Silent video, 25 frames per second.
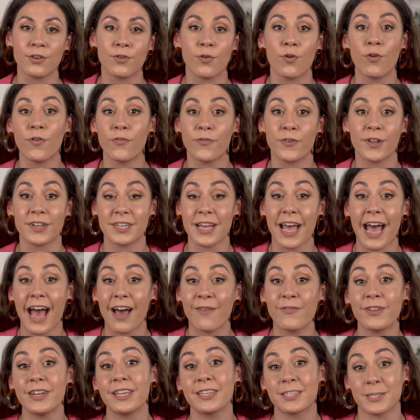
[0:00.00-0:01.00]
you or for to
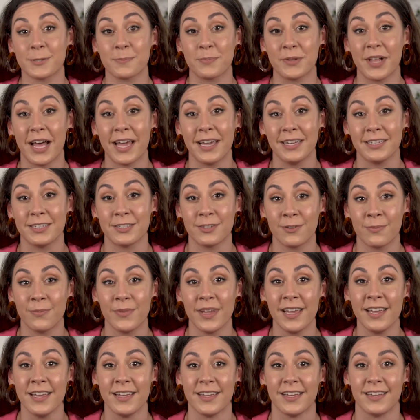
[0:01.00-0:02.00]
have it explained to
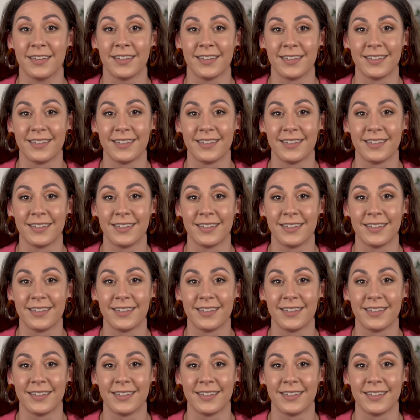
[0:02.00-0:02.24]
me.